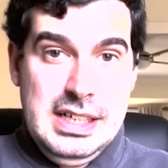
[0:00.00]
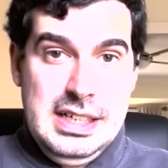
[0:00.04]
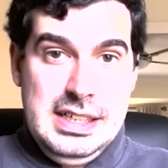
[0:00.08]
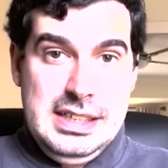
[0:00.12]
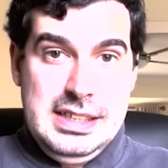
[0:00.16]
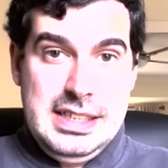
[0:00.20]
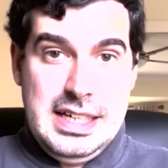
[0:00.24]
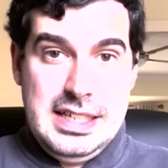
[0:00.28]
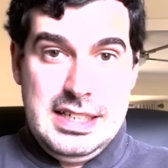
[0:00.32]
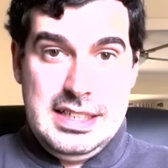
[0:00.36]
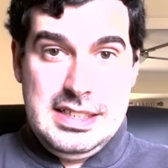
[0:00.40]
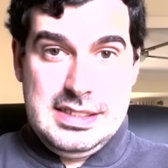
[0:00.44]

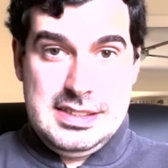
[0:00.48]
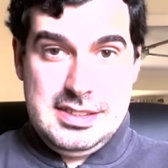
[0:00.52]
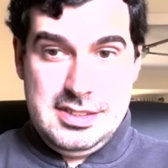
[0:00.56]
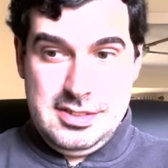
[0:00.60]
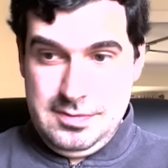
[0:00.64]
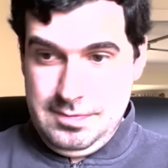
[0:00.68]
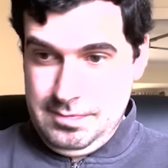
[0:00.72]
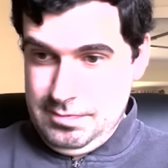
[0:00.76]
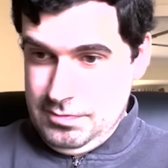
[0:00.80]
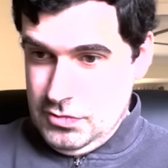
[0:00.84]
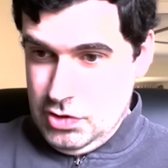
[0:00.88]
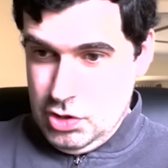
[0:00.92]
that is
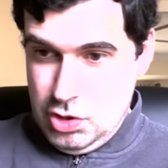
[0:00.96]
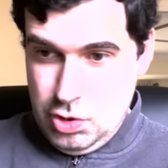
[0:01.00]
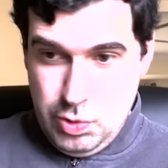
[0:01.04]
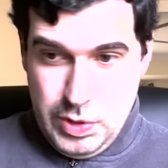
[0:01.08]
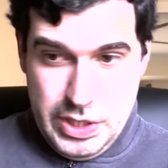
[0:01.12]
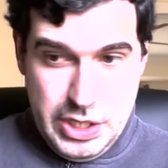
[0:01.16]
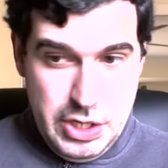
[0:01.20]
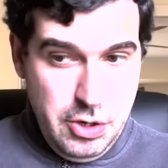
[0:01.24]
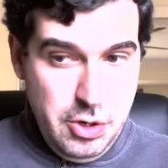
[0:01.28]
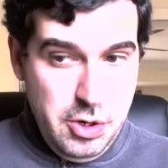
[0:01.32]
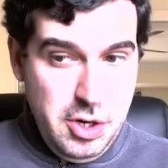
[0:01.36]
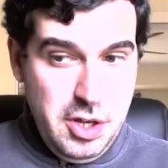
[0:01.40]

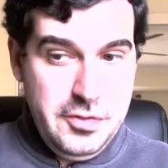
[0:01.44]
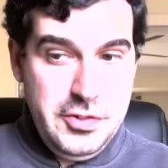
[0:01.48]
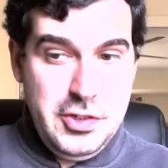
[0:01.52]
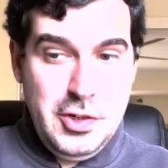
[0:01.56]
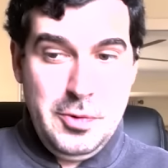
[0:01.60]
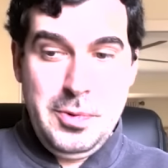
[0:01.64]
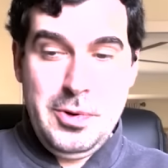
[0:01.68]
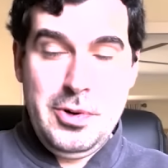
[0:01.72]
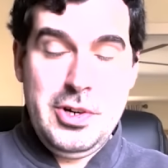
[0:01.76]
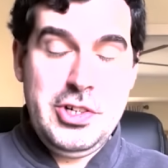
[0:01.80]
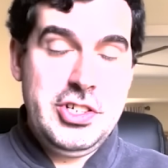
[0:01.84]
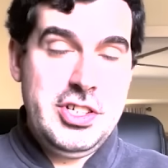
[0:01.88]
doing all of the
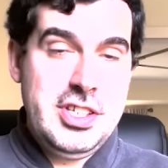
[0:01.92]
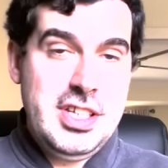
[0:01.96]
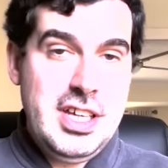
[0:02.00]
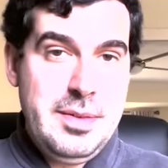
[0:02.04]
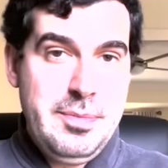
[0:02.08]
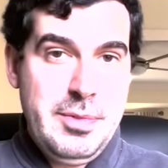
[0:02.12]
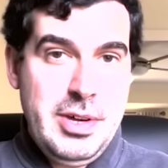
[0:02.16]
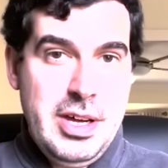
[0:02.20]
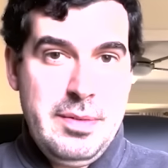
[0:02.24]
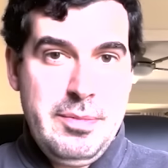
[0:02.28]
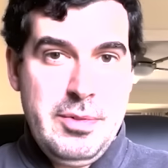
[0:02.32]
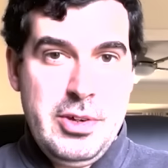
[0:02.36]
operations I,
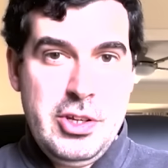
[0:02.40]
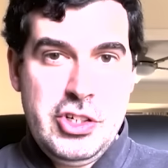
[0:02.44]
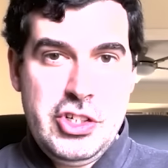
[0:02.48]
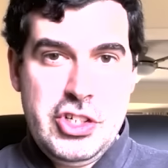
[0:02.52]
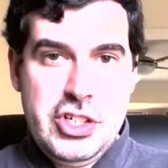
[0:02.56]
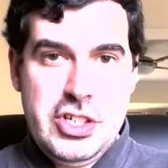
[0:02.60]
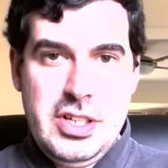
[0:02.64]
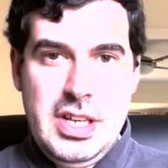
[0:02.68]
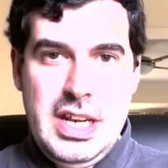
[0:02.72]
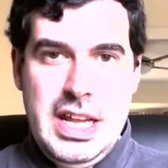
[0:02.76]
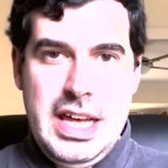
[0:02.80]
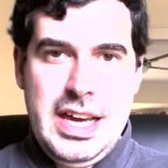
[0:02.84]
I
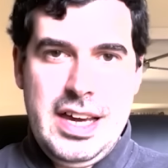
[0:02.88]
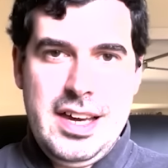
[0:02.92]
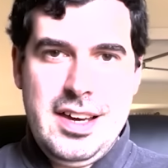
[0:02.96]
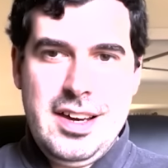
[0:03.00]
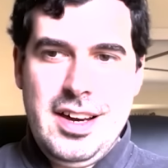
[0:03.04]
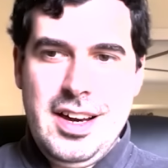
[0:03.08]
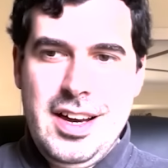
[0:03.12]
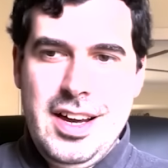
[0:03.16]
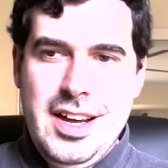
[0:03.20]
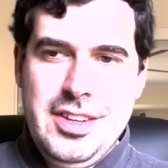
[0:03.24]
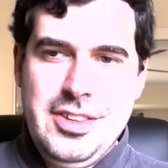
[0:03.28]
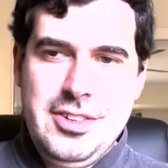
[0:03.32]
mentioned like
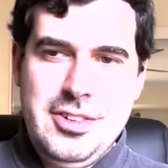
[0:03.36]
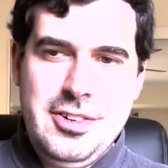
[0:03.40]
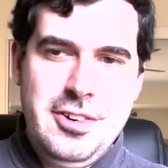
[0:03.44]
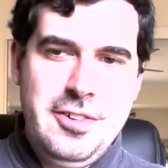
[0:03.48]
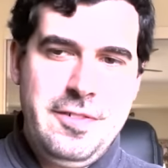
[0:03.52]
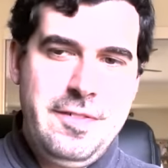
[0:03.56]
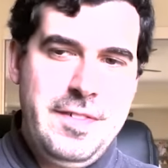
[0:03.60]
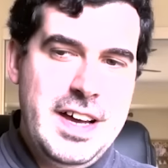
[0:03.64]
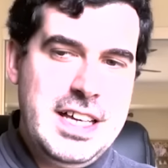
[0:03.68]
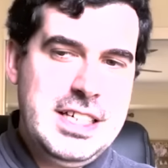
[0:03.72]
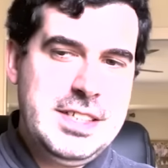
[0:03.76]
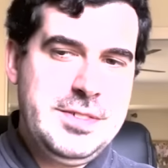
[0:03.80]
uh, the
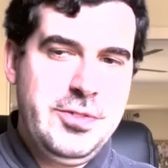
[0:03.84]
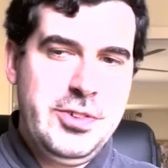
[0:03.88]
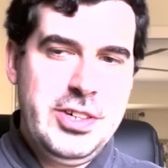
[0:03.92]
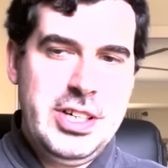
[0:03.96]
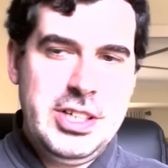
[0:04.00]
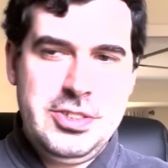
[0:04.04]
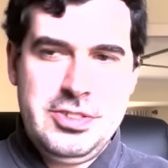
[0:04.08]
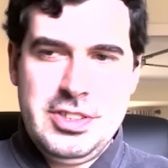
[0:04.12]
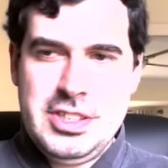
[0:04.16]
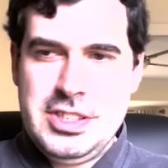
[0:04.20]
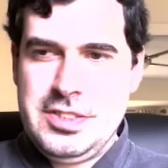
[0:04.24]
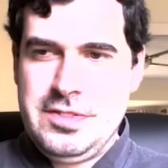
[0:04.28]
fast Fourier
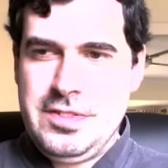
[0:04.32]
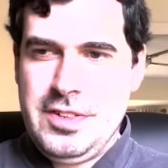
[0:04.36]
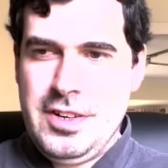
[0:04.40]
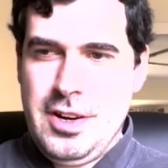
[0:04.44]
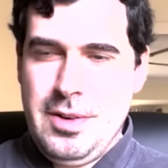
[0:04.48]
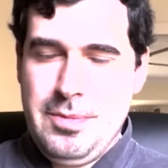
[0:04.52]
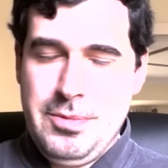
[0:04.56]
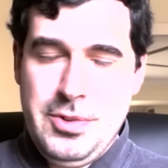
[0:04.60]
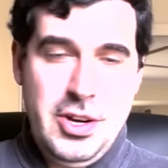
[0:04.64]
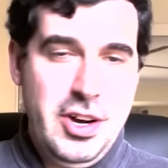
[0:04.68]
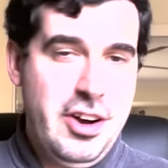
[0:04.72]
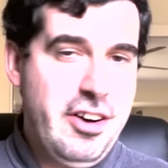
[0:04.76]

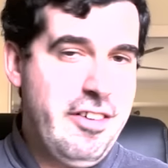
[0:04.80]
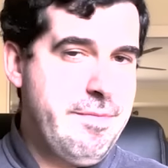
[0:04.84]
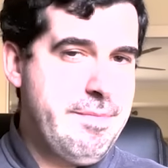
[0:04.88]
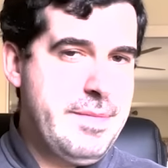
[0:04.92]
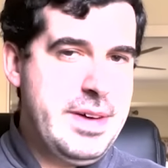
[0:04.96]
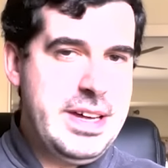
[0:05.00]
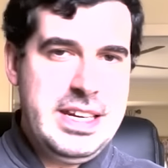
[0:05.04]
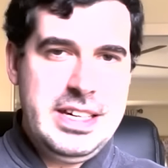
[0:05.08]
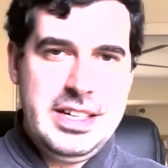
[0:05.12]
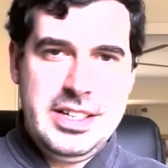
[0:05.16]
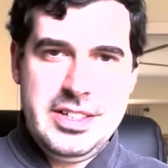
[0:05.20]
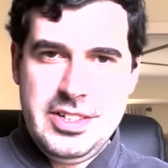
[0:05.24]
transform, the
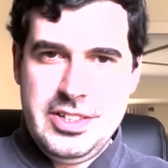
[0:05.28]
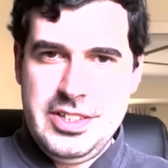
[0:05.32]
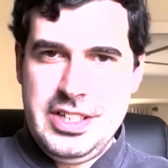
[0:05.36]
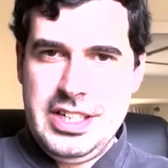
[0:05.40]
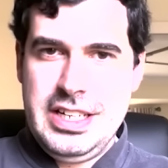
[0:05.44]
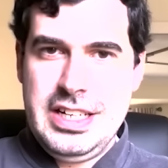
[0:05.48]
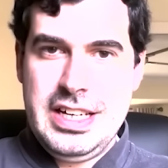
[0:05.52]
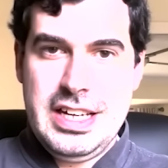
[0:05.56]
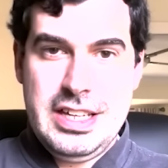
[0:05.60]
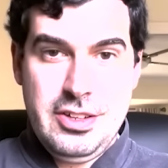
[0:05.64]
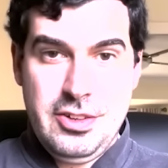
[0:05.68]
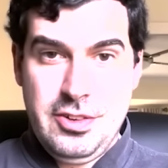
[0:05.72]
Huffman
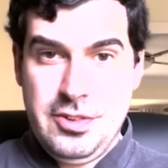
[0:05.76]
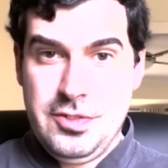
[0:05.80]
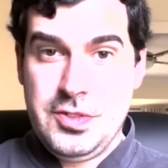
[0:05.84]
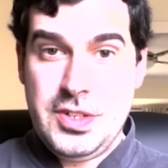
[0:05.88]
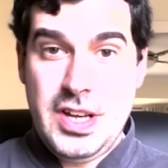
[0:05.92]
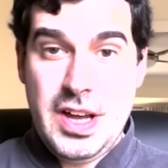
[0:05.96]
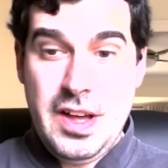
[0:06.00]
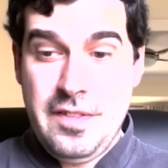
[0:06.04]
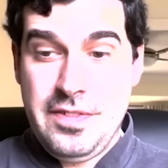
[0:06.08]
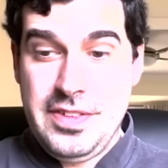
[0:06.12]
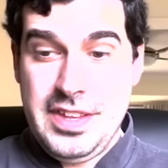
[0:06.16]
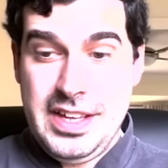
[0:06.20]
encoding, and all those
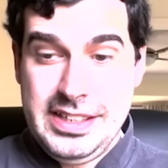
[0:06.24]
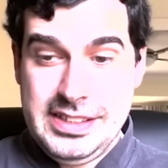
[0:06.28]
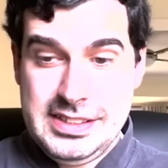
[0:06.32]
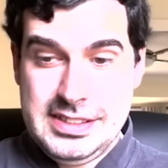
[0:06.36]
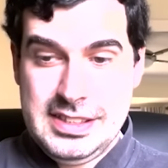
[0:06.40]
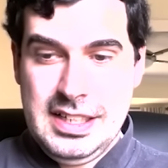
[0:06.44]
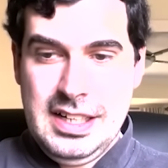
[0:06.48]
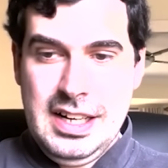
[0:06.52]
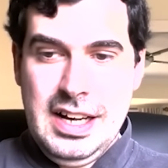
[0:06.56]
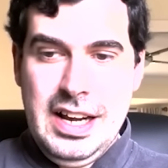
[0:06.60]
kind of things